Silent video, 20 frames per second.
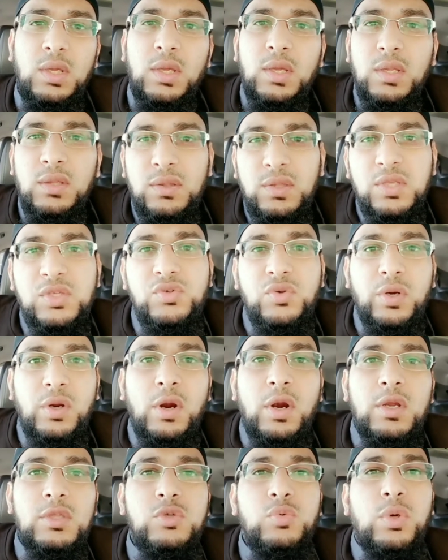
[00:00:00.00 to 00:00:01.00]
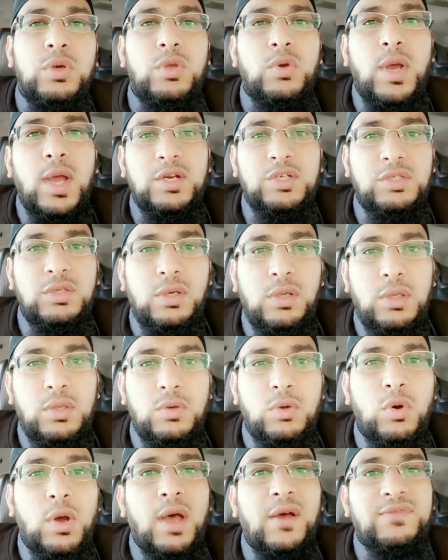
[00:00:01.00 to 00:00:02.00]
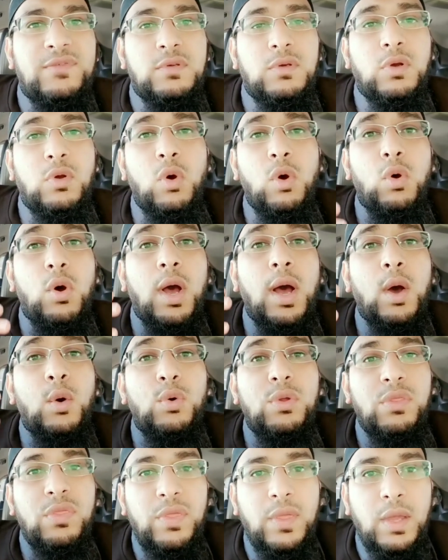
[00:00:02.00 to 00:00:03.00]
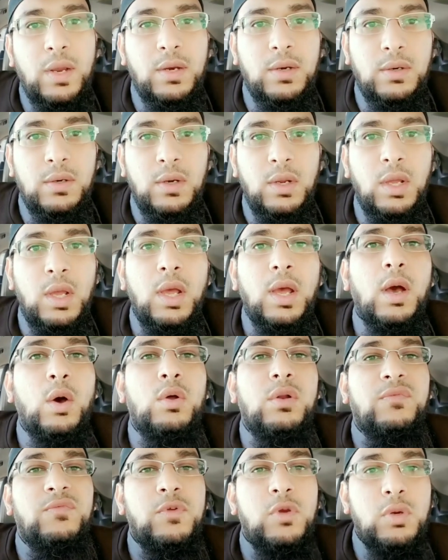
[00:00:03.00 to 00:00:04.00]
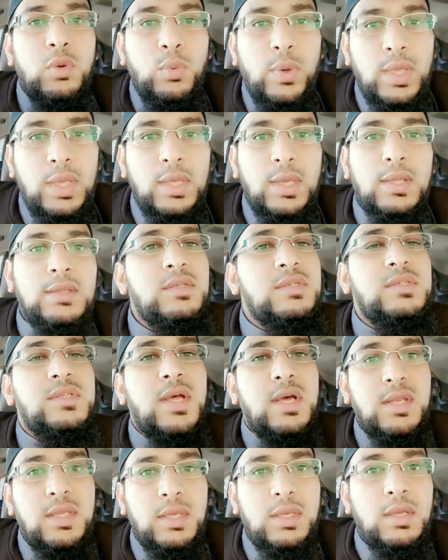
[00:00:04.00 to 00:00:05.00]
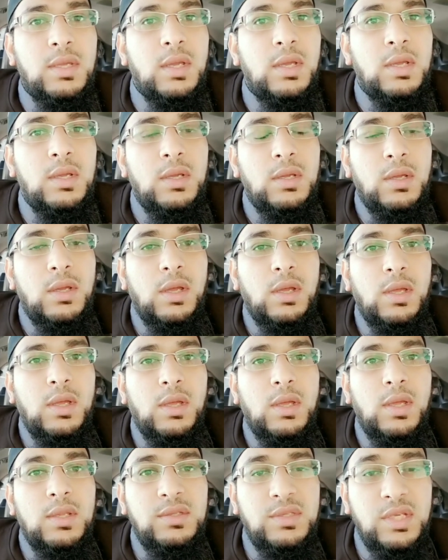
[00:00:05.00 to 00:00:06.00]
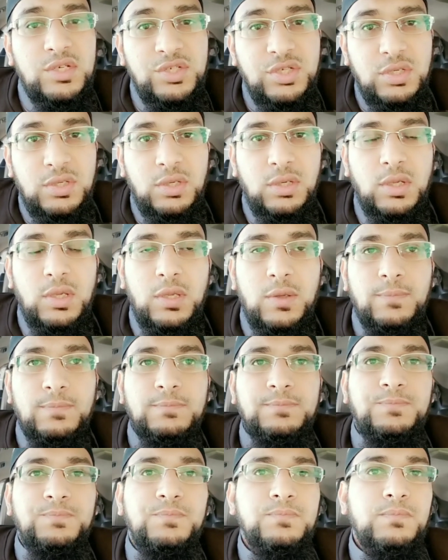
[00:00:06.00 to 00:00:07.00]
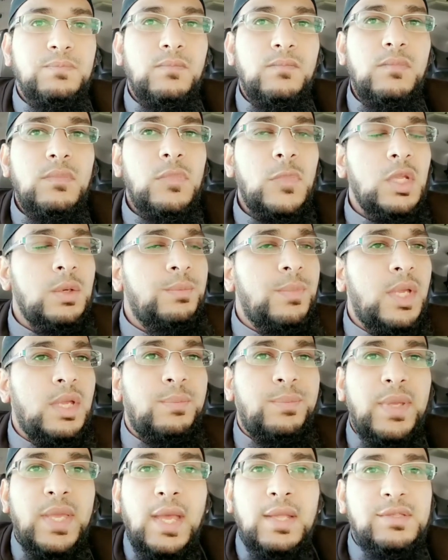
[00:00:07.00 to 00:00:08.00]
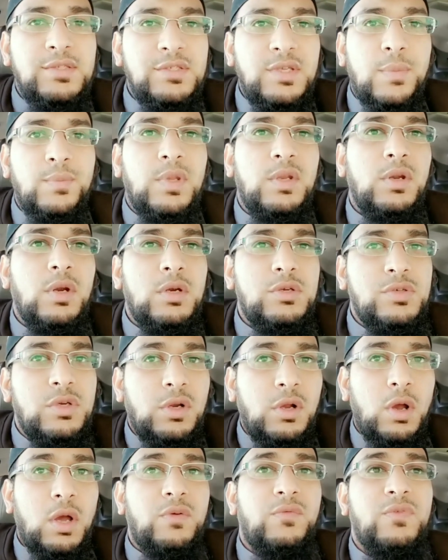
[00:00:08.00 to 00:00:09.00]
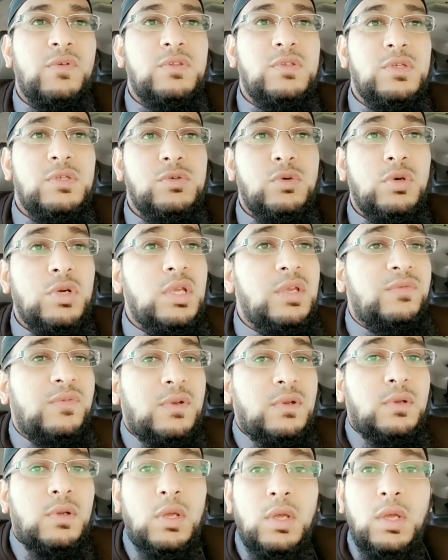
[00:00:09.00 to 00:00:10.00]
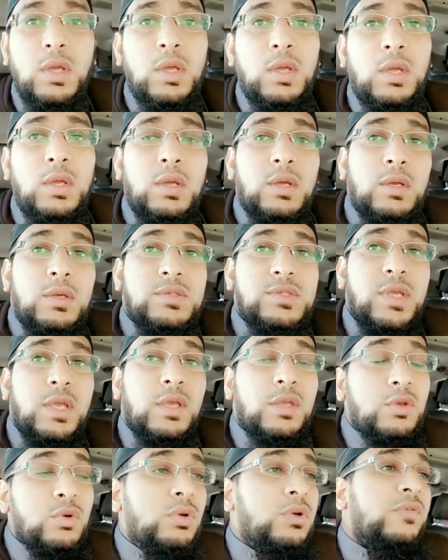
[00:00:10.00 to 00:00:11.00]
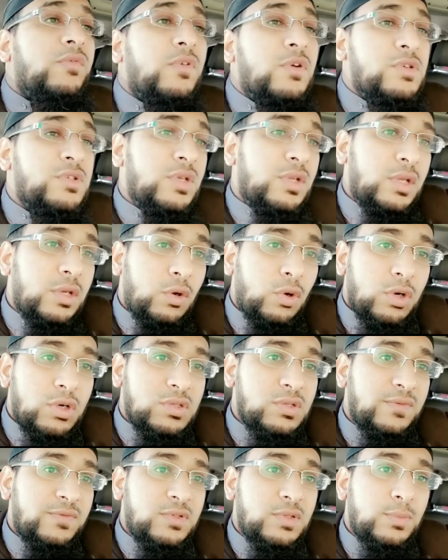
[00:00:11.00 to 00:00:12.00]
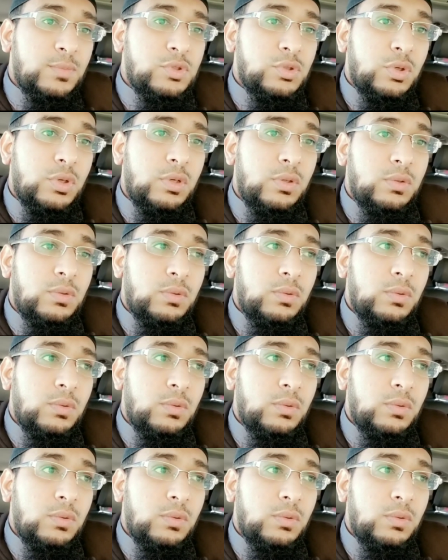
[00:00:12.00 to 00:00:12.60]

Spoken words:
in these regards, where you actually, you know, have to go out there, out of your way and study additionally, maybe at seminars or conferences, or even say a university course of some sort.